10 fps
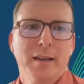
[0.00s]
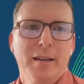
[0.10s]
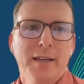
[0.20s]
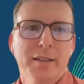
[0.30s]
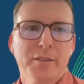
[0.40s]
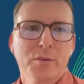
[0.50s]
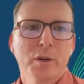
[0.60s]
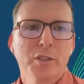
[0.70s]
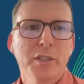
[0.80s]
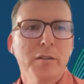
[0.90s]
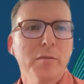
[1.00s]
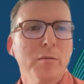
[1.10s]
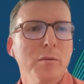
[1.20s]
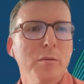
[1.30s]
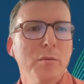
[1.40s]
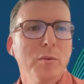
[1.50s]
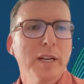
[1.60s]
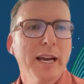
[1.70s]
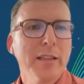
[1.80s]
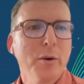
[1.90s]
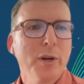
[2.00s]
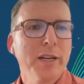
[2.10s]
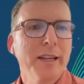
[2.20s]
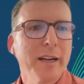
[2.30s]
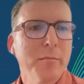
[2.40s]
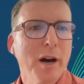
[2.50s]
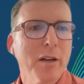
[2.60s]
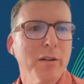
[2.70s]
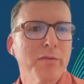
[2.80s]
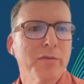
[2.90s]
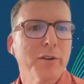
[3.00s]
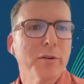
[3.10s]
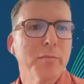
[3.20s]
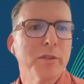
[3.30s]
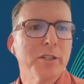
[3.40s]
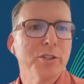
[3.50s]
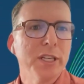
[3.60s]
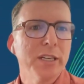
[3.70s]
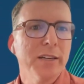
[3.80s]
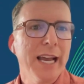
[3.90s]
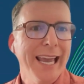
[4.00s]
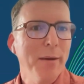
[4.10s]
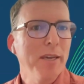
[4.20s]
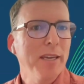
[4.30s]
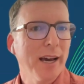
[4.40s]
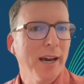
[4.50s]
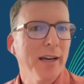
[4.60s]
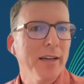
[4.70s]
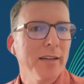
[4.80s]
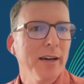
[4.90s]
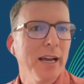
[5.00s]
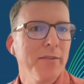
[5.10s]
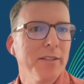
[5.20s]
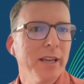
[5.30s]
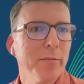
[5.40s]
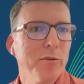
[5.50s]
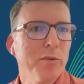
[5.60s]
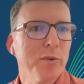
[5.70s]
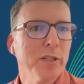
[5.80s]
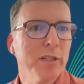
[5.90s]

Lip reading: Next question. When I load a data model from the Jira API, I have a table